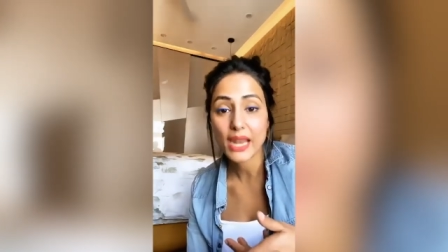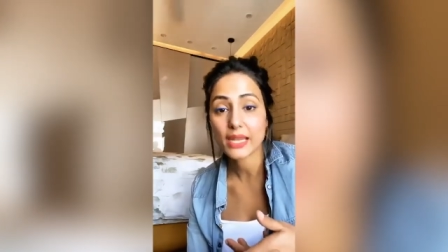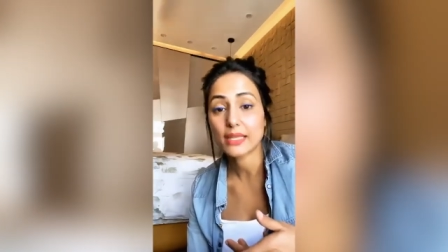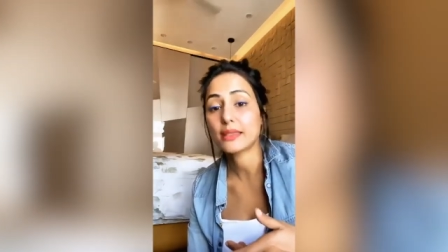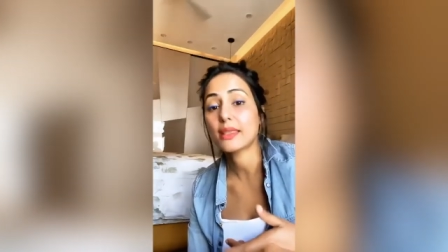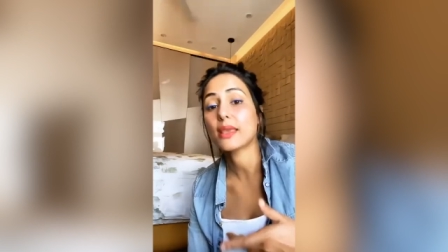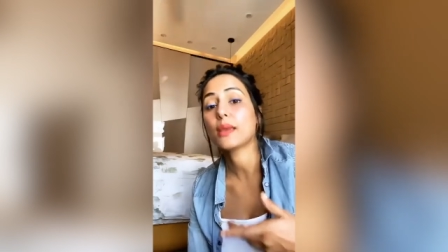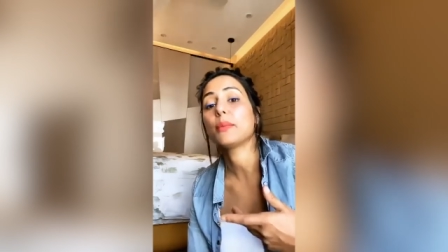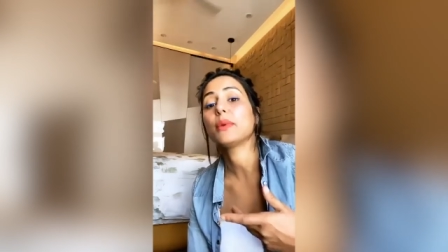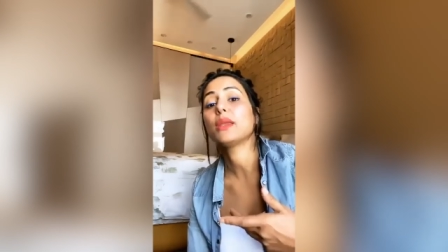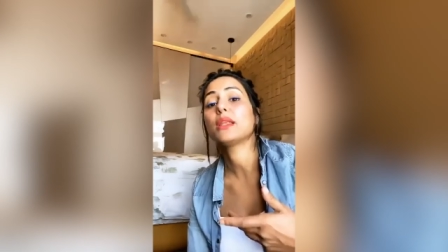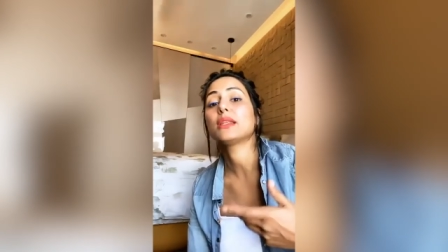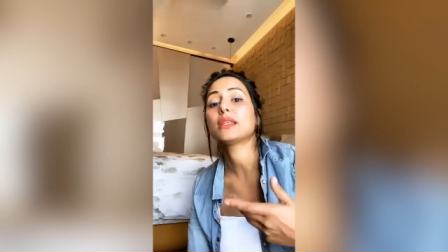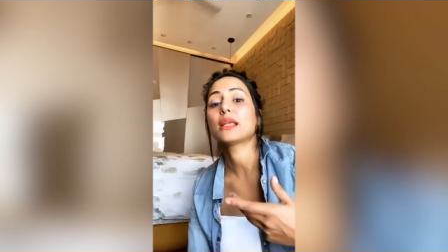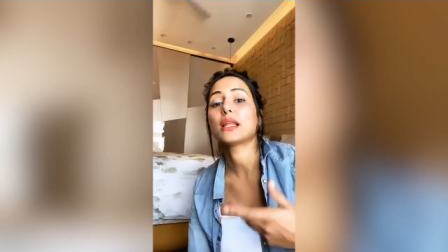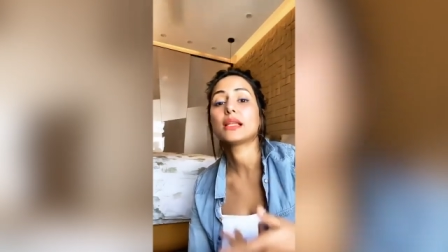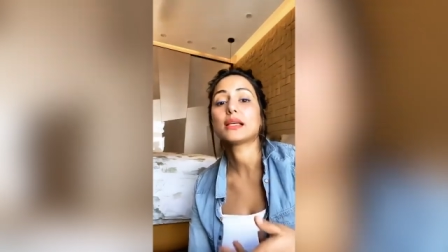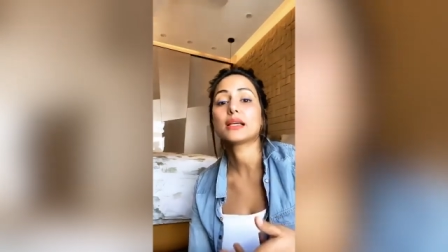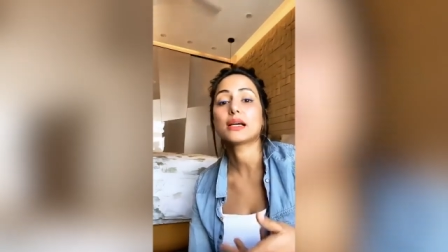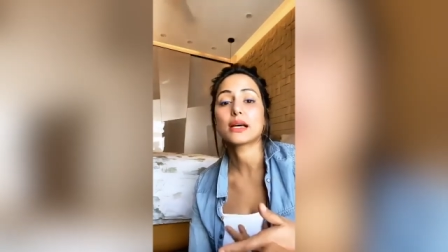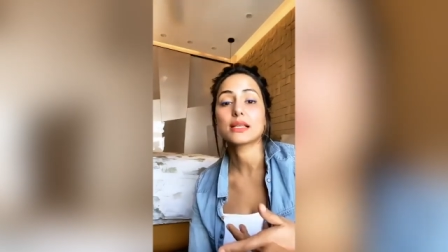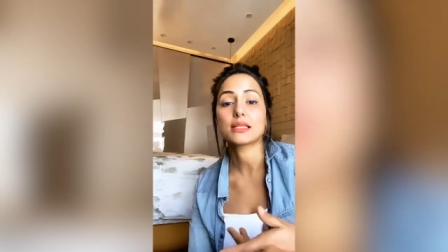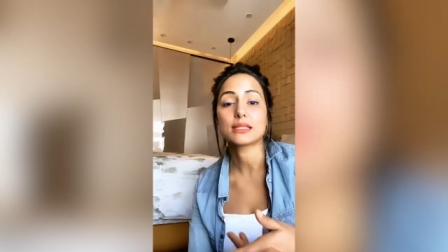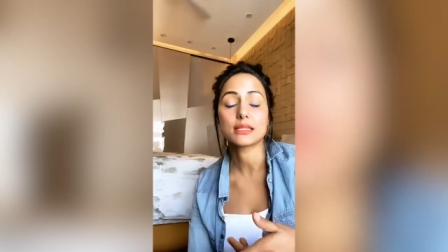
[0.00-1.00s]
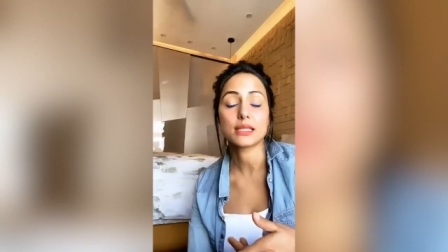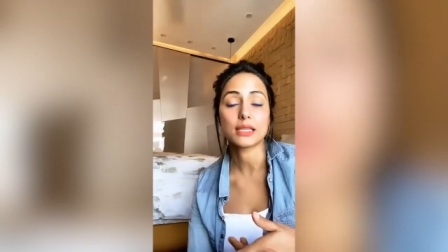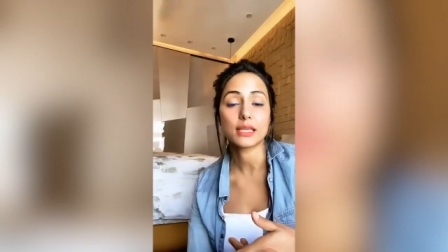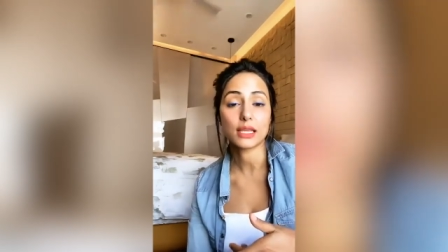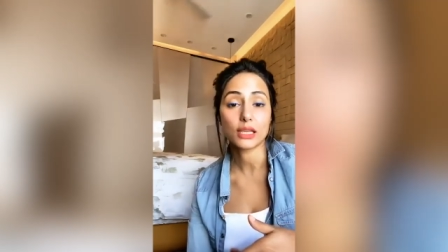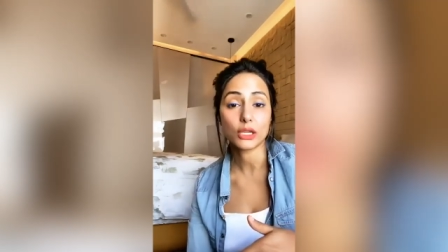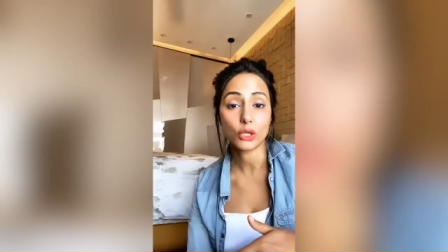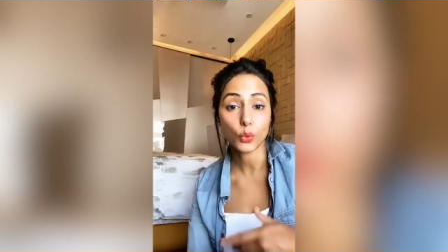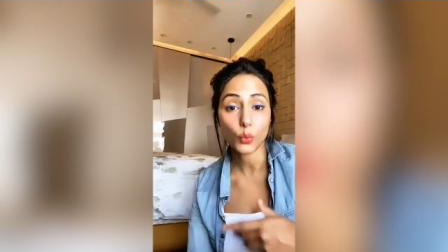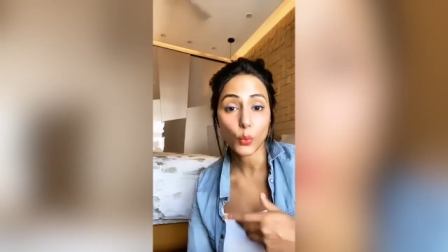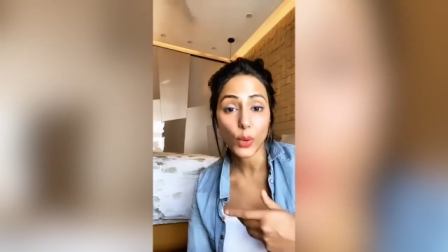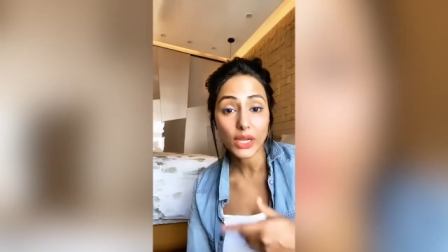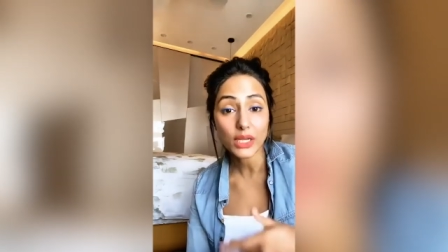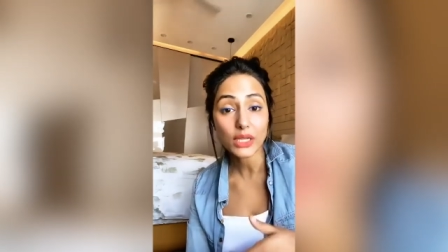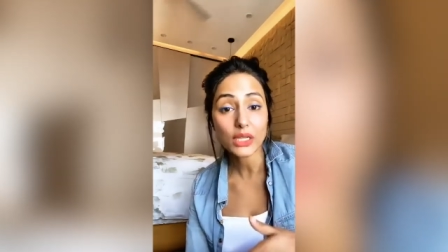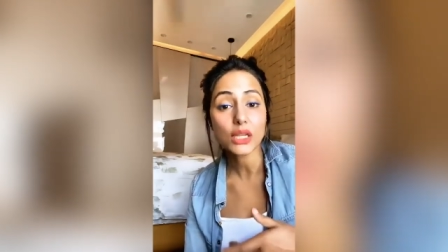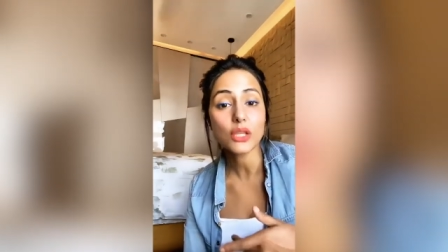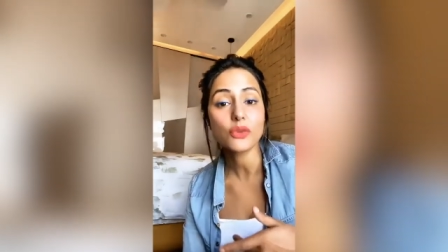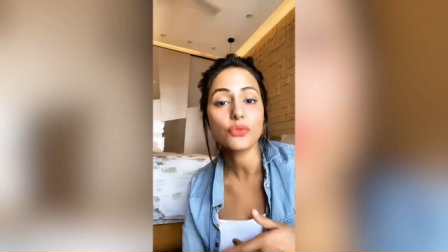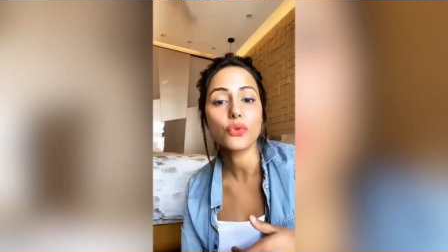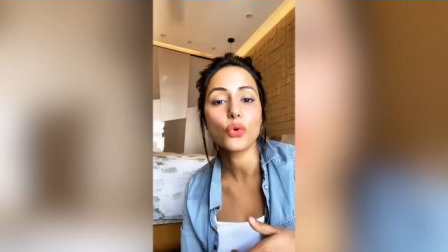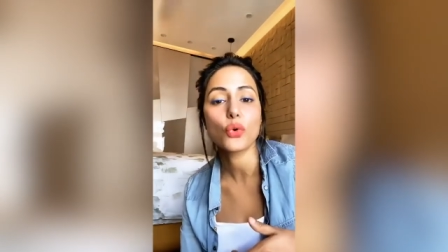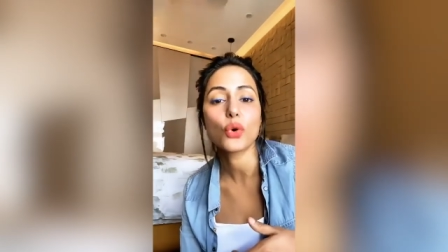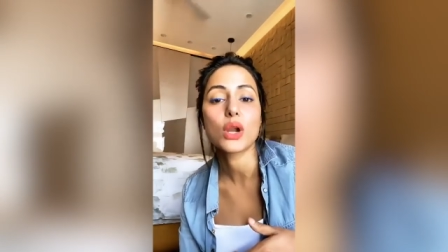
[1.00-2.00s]
had they been telecasting it
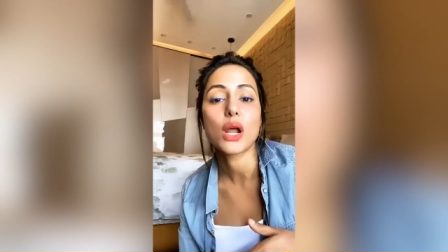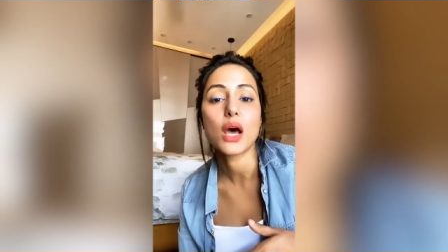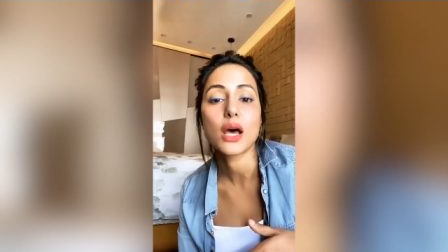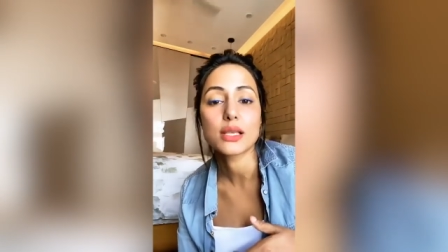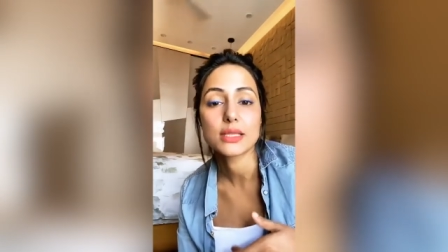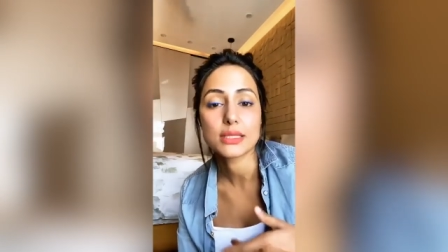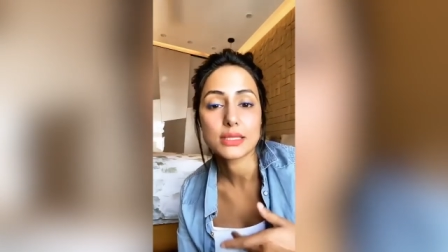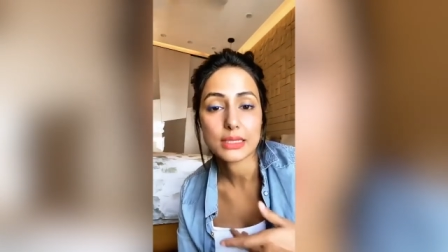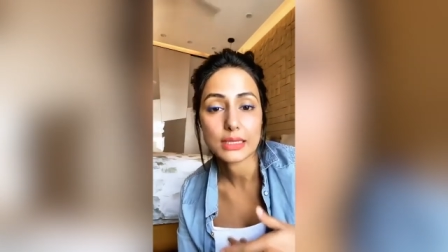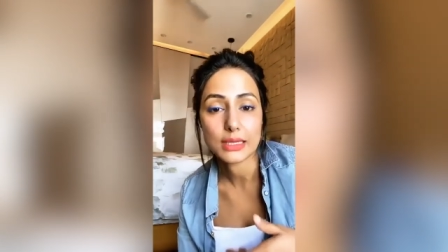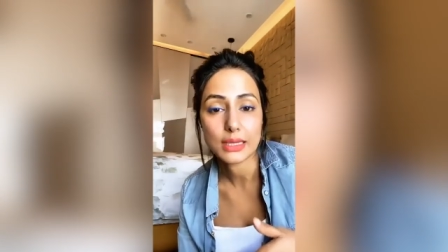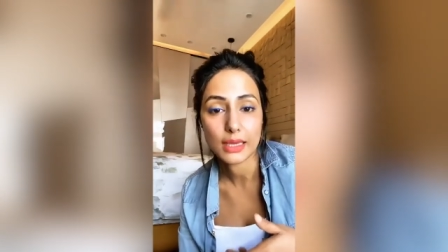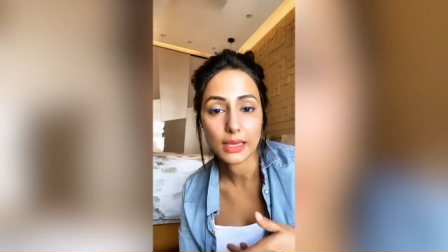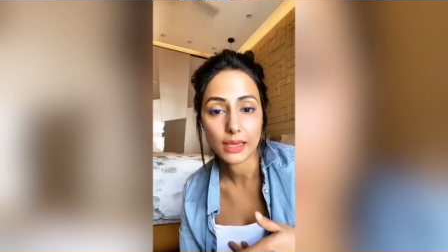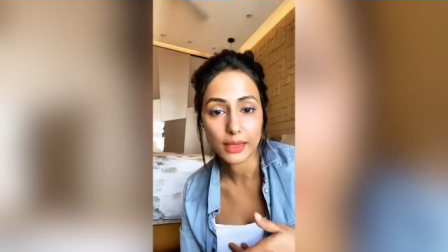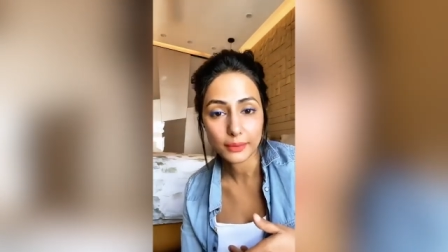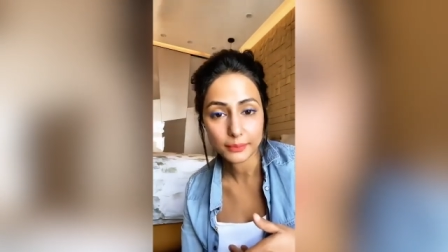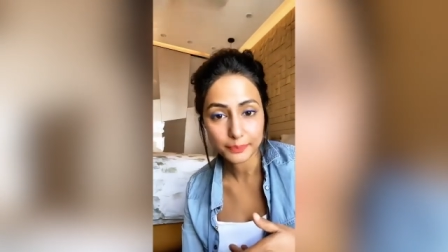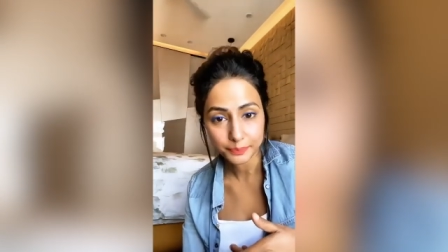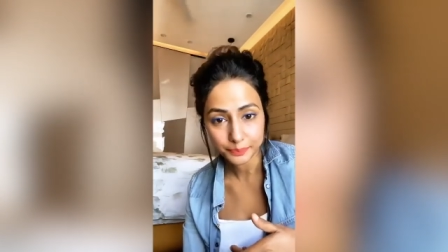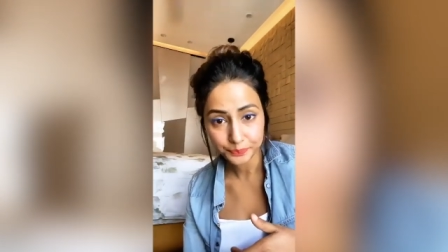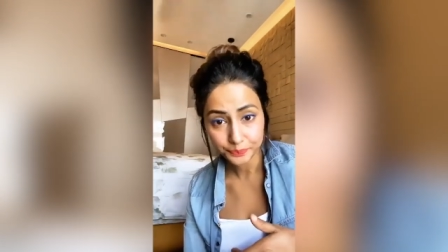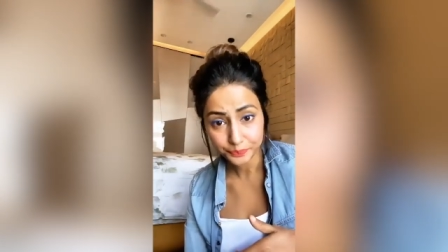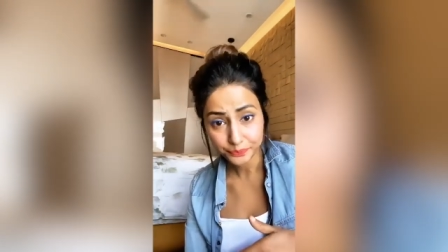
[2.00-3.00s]
24 hours a day,